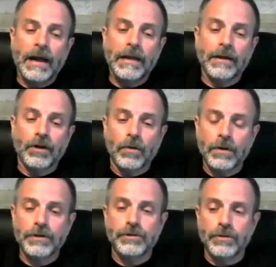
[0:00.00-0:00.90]

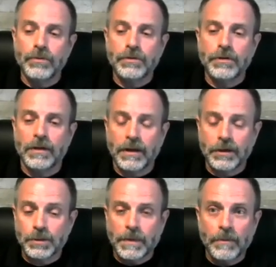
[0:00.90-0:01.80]
encourage you to
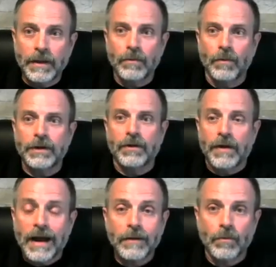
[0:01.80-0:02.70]
experiment when you're
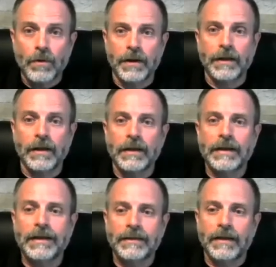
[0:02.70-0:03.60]
not running
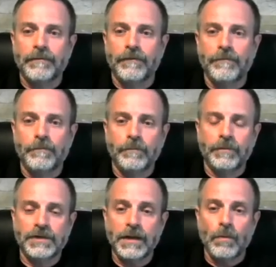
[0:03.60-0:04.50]
and
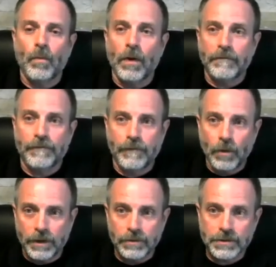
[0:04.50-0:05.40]
see what
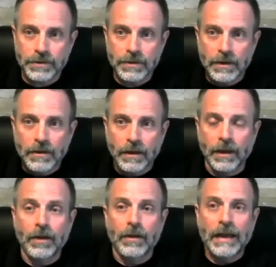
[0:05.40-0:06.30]
foils
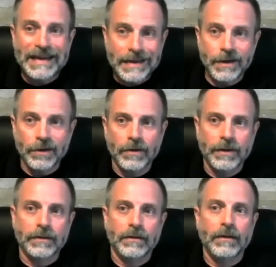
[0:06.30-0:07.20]
can adhere
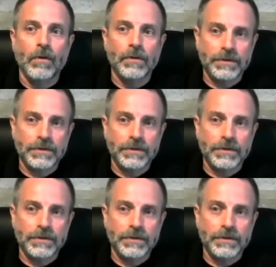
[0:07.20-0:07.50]
at the lowest